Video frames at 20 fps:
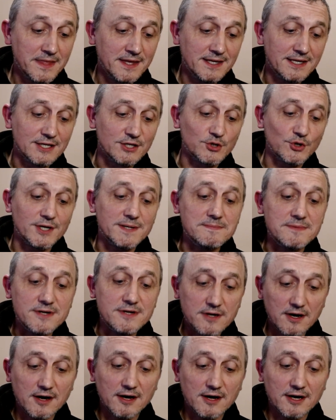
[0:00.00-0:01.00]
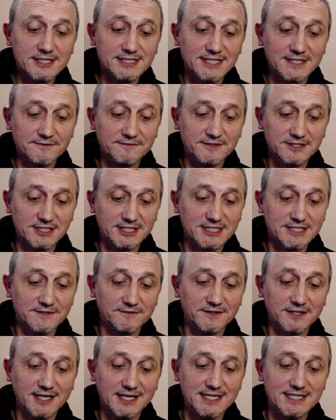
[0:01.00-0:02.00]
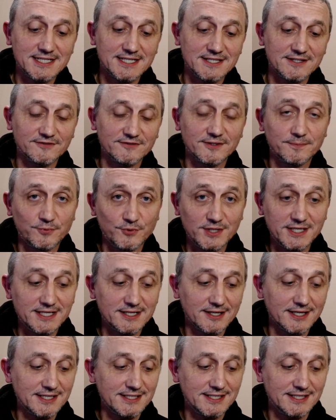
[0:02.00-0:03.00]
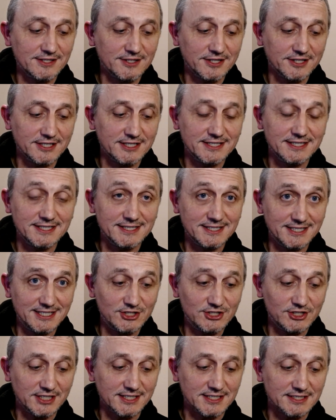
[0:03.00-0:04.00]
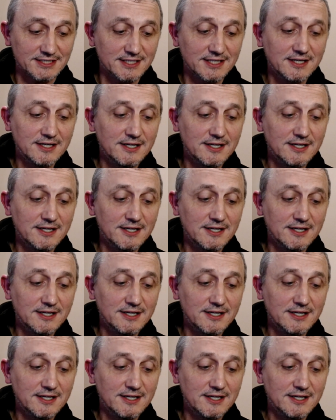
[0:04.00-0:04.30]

So I'm not asking for justification of the pre-1930s teachings